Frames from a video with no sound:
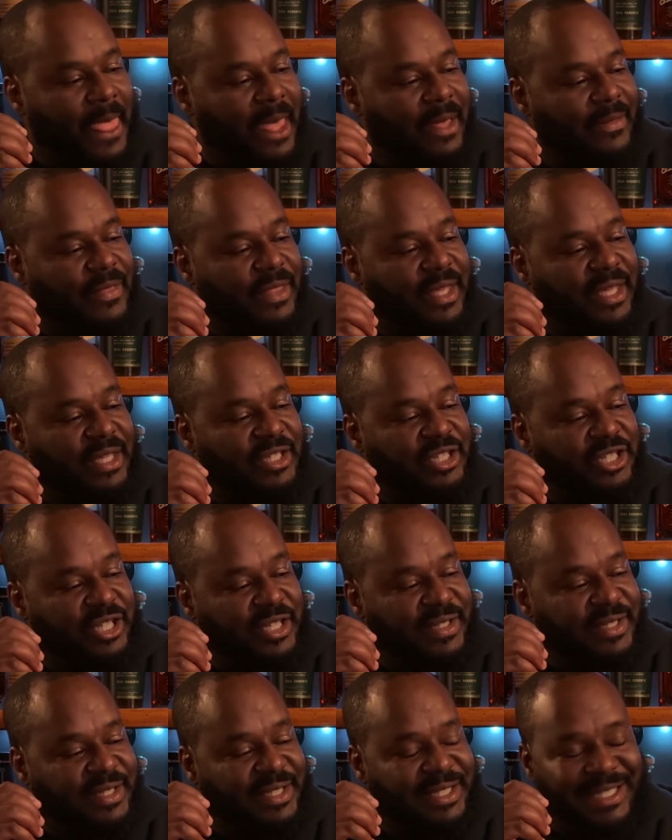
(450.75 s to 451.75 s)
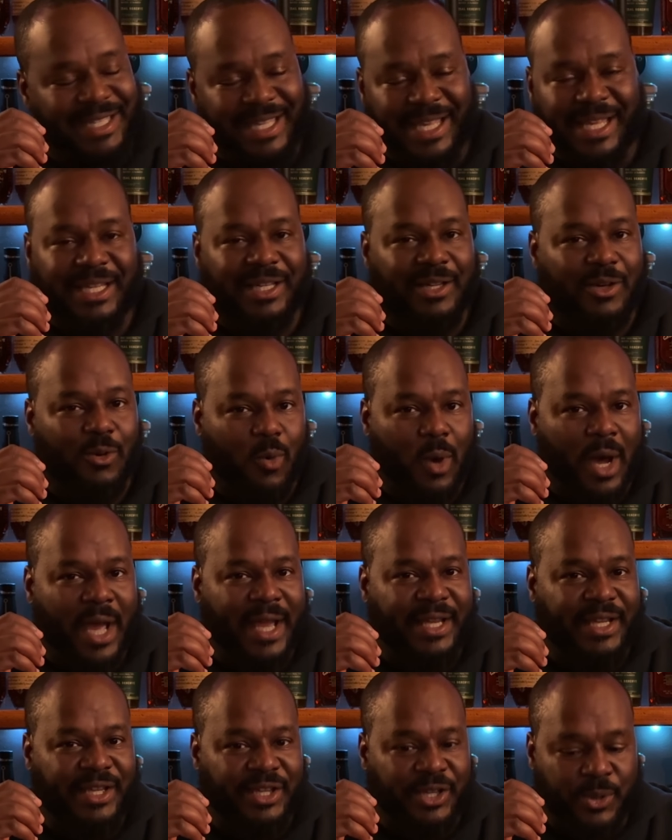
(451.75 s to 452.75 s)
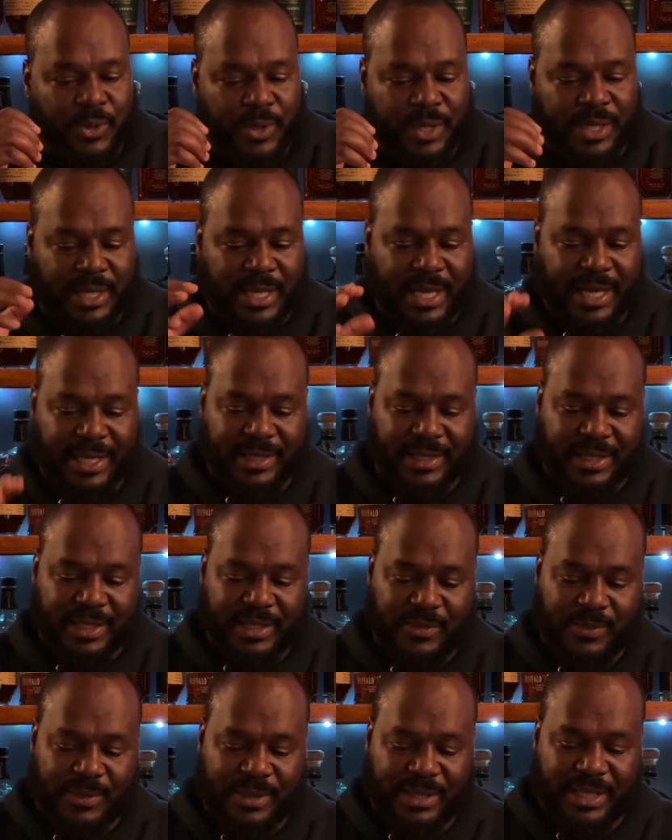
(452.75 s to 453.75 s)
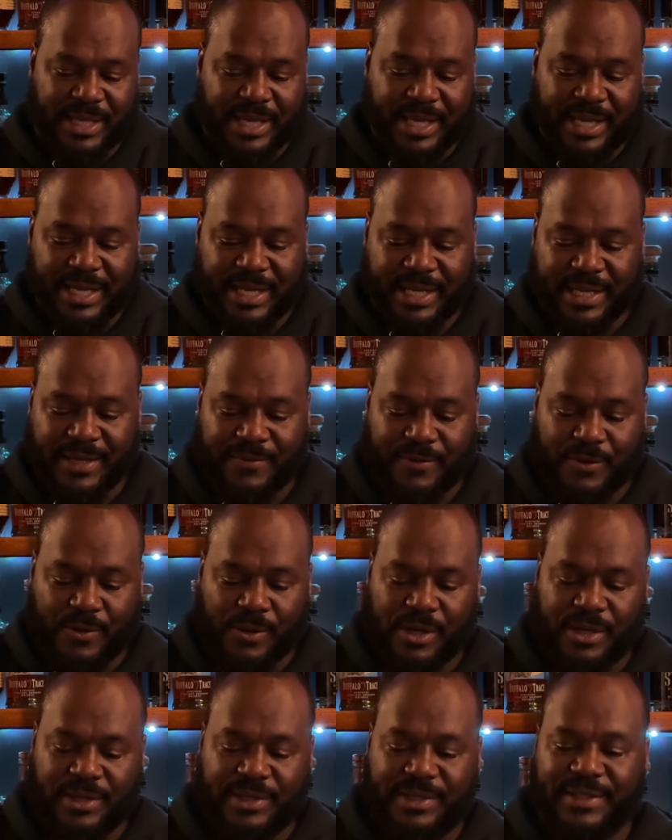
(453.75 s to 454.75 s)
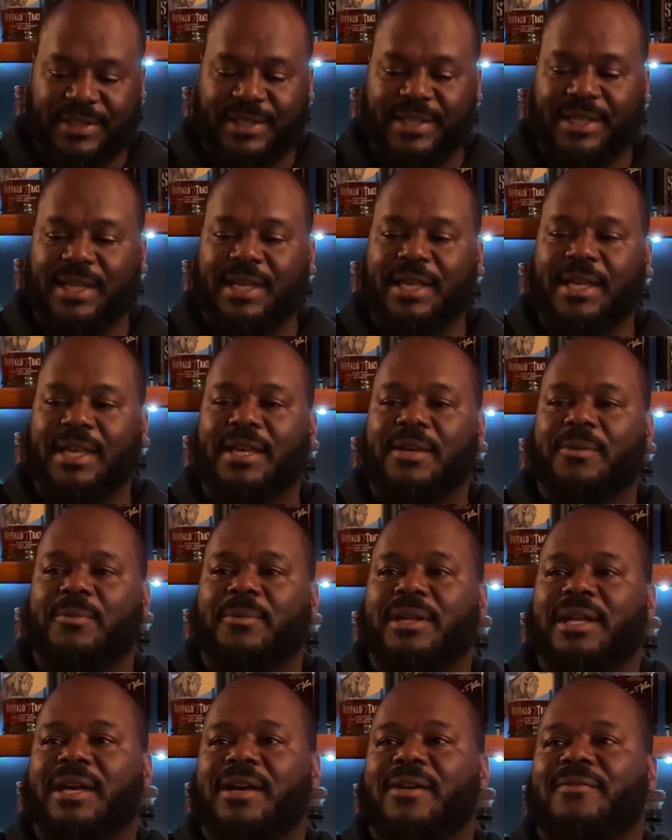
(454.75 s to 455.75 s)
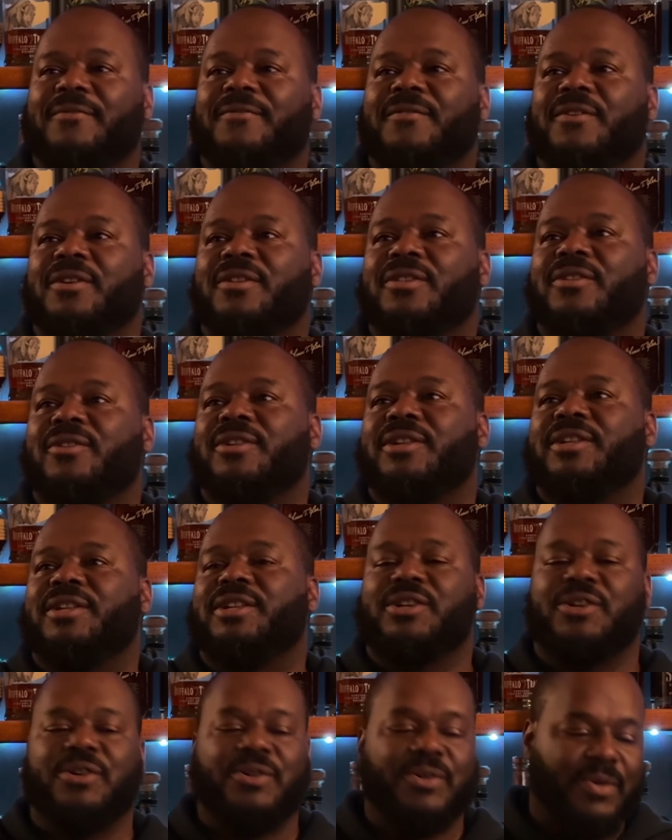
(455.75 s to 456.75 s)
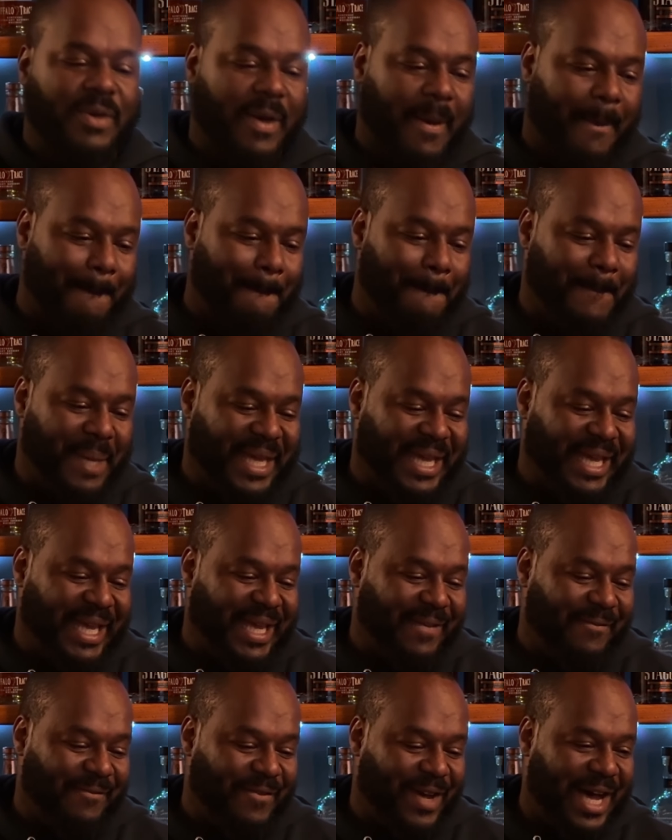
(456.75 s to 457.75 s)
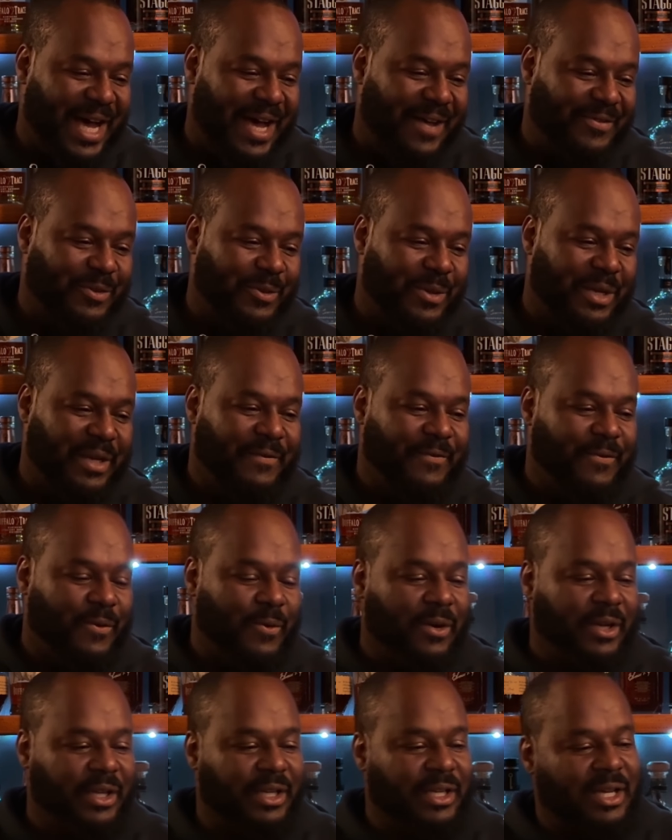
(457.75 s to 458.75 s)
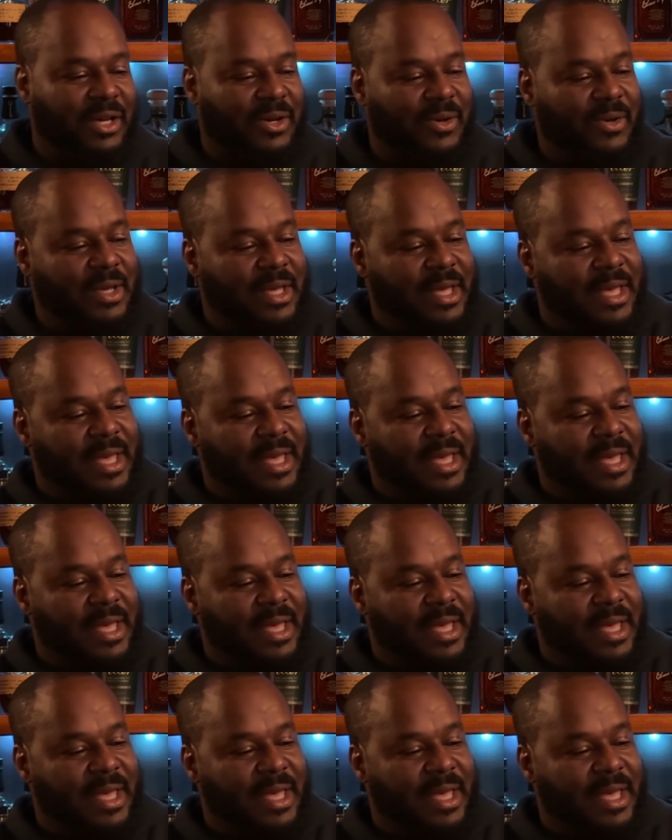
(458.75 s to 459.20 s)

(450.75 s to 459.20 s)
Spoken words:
this just didn't quite do it like this one did. And of course, without further ado, B 524. You know,